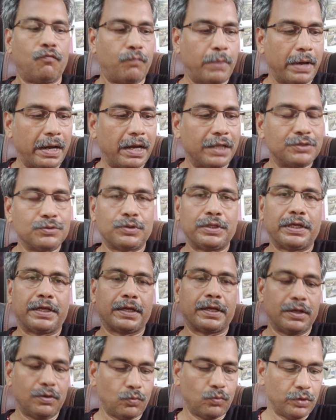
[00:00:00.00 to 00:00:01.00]
Pahla jo
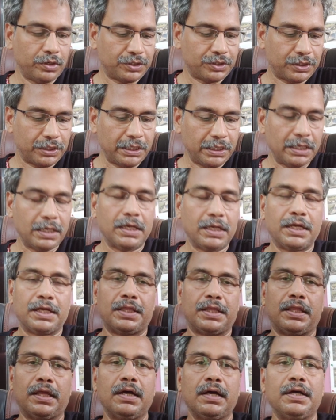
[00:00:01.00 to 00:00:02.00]
thing hai, we'll see
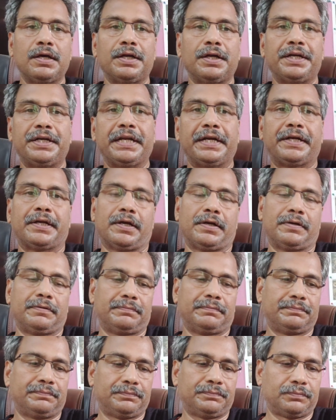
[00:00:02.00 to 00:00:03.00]
the data.
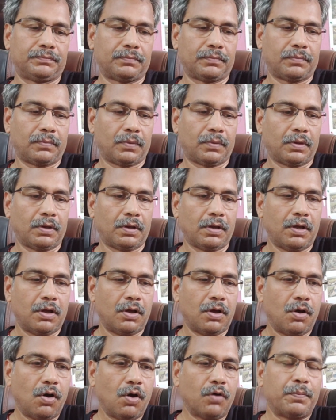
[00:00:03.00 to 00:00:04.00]

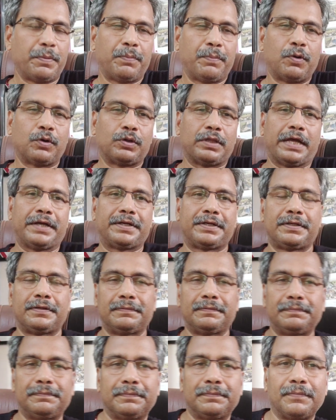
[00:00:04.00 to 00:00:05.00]
Or before that,
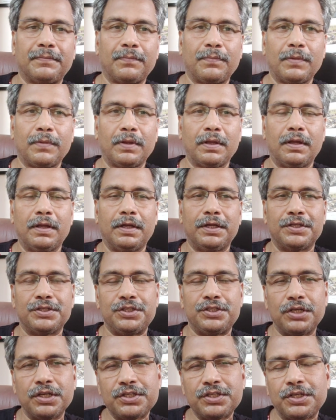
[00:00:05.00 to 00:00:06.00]

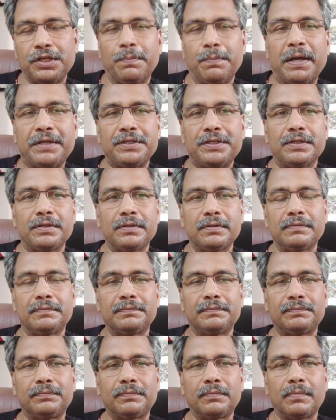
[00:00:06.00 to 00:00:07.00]
just imagine
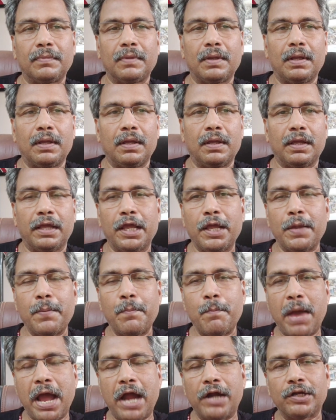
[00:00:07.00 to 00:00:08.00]
a
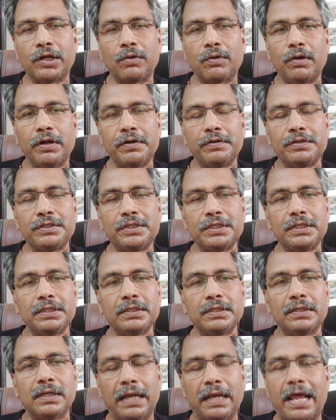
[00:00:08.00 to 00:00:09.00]

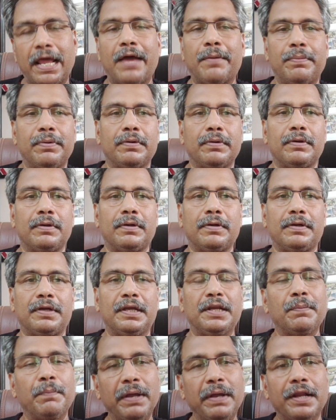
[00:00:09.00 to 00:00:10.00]
biotechnology lab
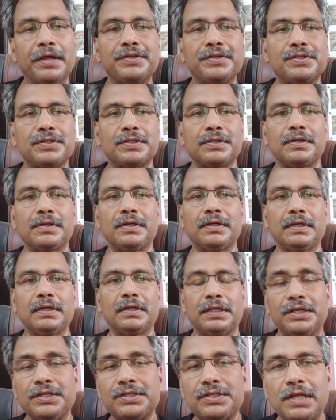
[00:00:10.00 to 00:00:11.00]
in village
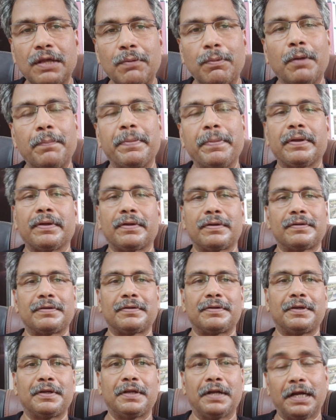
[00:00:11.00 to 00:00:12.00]
is developed
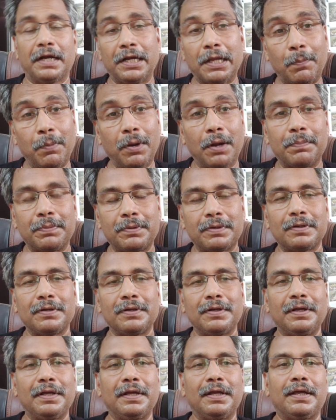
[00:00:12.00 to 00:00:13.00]

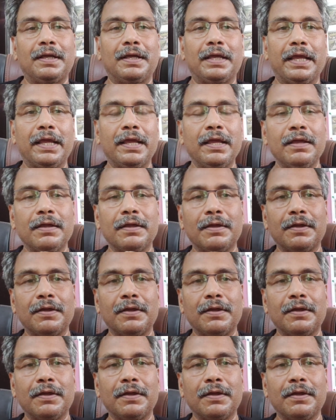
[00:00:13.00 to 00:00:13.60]
a,